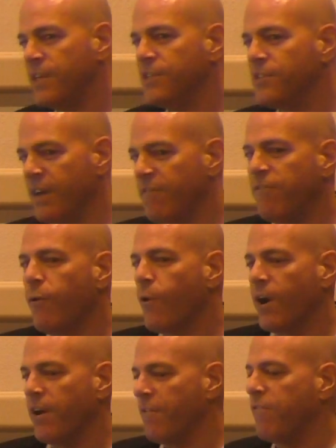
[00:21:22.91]
that 4 out
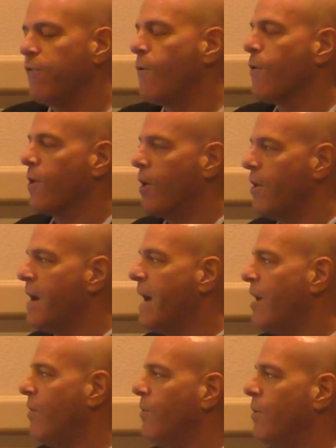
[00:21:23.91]
of 4 are
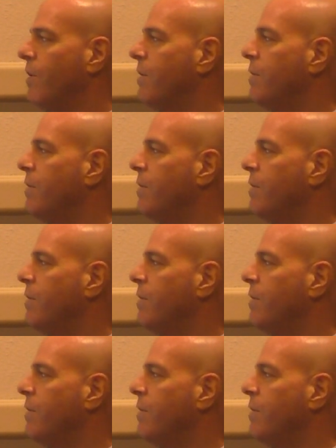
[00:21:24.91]
now